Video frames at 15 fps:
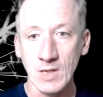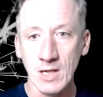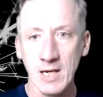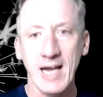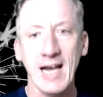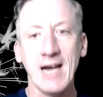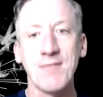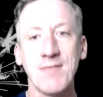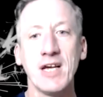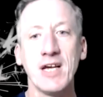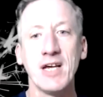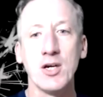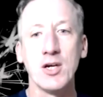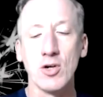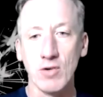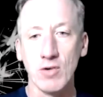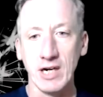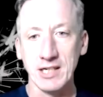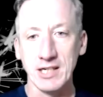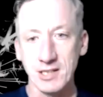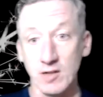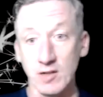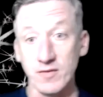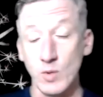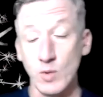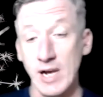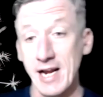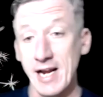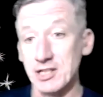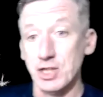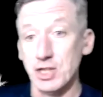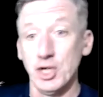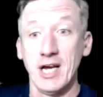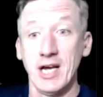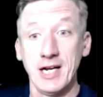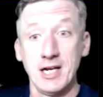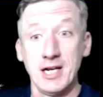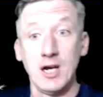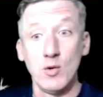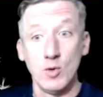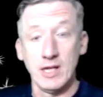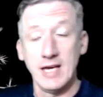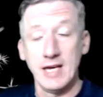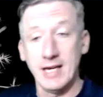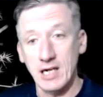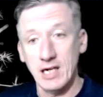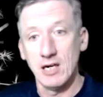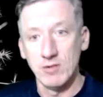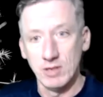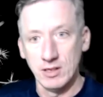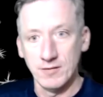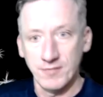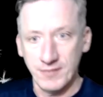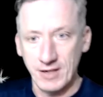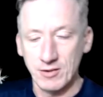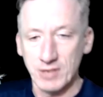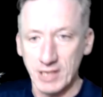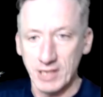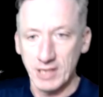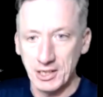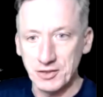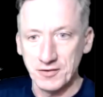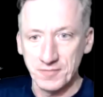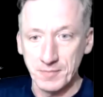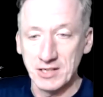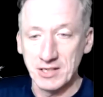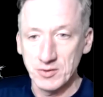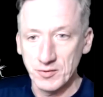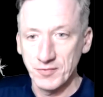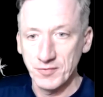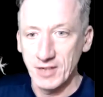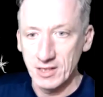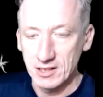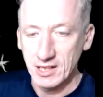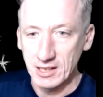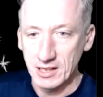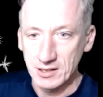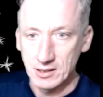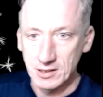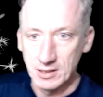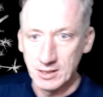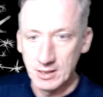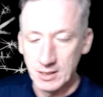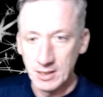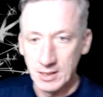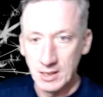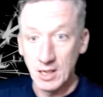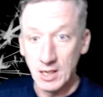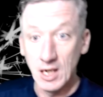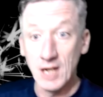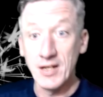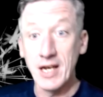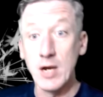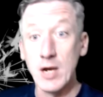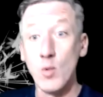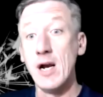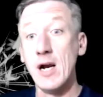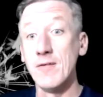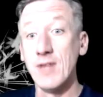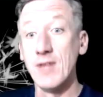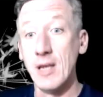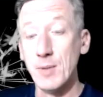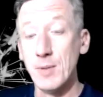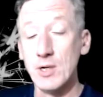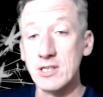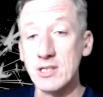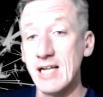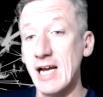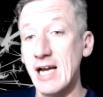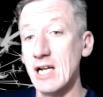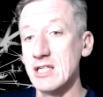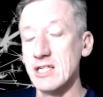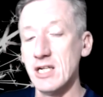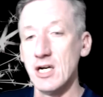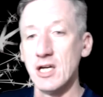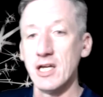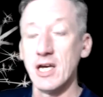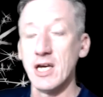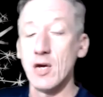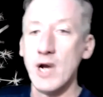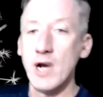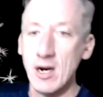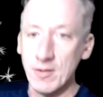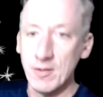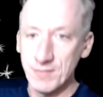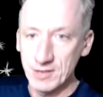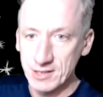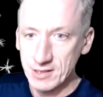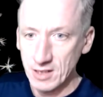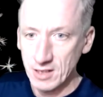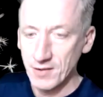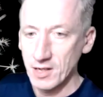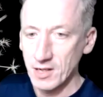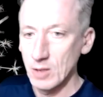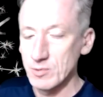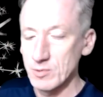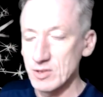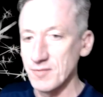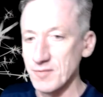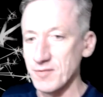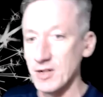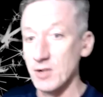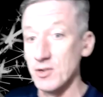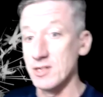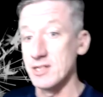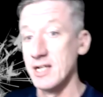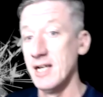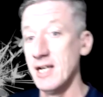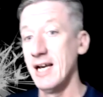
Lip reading: Have they got great self-awareness? Do they know what their current foundation of mental fitness is? Are they aware of their personality? Are they aware of the stuff that helps them focus?